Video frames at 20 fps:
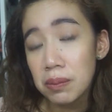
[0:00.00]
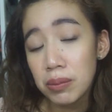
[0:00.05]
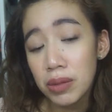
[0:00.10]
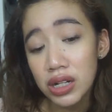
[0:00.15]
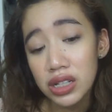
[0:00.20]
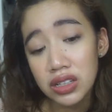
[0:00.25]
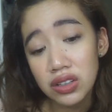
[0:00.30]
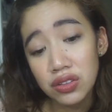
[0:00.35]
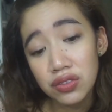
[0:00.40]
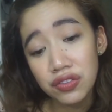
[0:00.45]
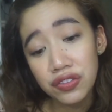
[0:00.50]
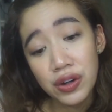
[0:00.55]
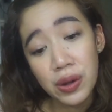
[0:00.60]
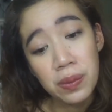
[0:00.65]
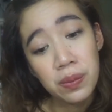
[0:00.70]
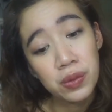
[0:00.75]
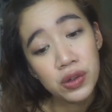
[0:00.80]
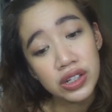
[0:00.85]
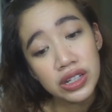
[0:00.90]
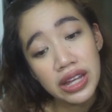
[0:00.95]
But
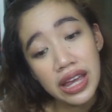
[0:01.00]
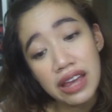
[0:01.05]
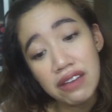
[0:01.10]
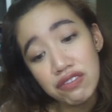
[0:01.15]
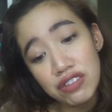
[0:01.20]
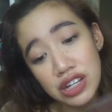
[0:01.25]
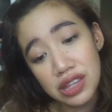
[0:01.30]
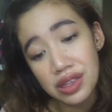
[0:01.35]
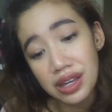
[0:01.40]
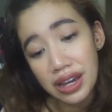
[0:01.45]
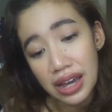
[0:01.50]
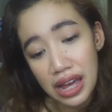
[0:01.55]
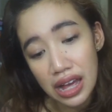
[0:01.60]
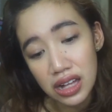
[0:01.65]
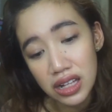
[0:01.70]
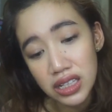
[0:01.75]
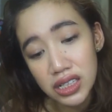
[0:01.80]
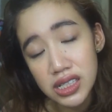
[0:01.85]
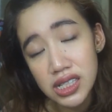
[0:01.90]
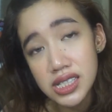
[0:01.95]
from everything
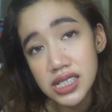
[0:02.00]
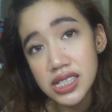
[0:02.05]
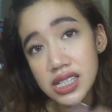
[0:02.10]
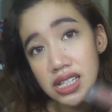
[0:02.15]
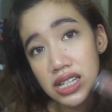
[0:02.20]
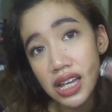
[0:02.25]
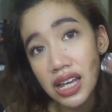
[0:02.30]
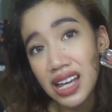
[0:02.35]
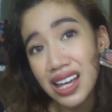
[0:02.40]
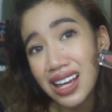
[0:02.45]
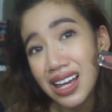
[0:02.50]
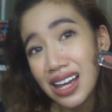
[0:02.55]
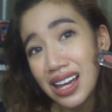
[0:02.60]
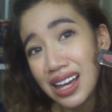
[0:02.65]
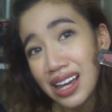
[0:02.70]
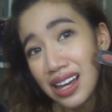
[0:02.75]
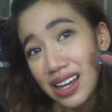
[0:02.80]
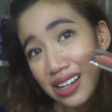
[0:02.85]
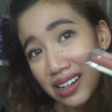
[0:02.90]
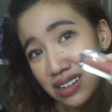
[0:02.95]
else,
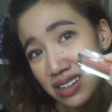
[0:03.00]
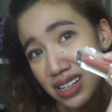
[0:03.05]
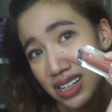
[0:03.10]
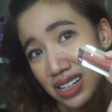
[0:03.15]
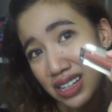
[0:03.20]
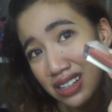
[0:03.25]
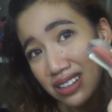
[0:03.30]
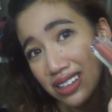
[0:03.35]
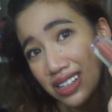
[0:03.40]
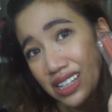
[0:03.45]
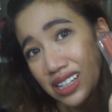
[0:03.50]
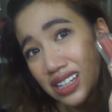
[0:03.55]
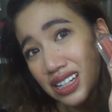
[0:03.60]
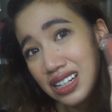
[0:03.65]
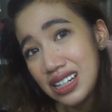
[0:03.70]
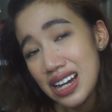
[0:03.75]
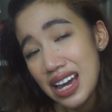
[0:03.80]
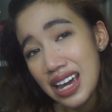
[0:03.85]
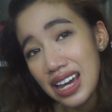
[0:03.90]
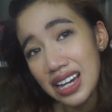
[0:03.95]
I really,
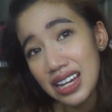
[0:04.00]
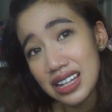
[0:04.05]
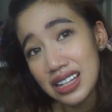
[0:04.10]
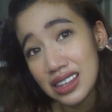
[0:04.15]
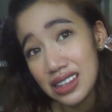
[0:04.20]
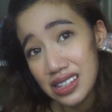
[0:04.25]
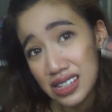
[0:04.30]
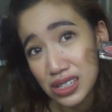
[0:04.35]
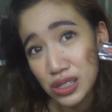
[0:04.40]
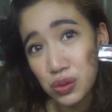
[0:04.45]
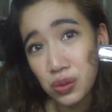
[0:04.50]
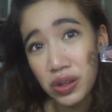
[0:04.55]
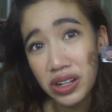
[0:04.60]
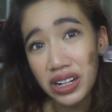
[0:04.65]
really like this